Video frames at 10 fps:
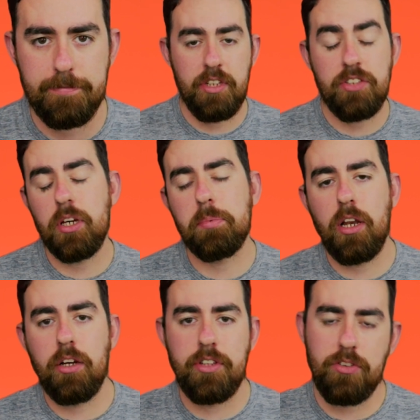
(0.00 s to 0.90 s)
This
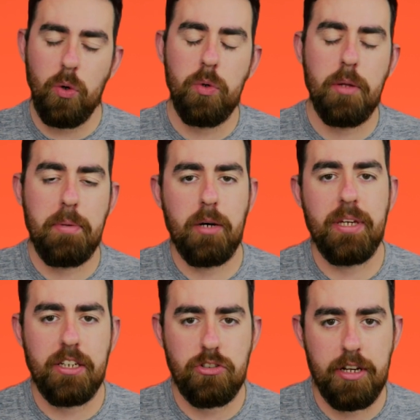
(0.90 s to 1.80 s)
subclass is all about
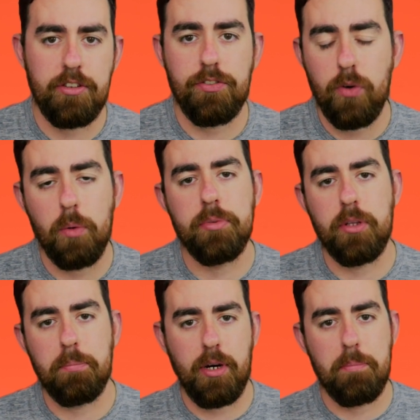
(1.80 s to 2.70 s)
being
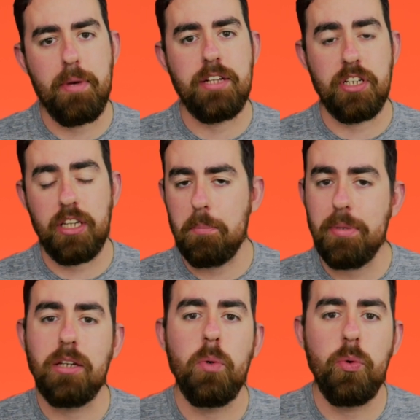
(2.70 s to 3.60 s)
transformed by magic and
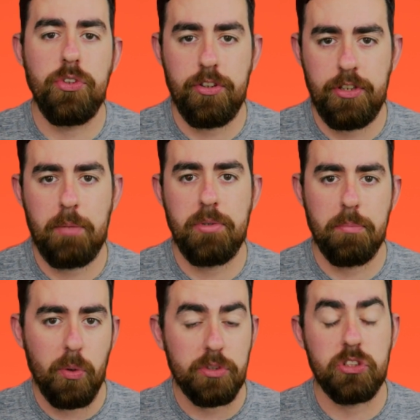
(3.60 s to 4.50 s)
being more
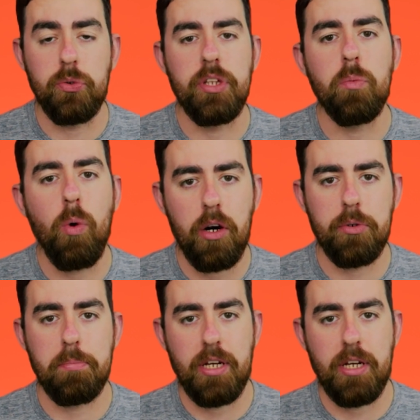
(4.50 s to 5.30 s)
susceptible to the wild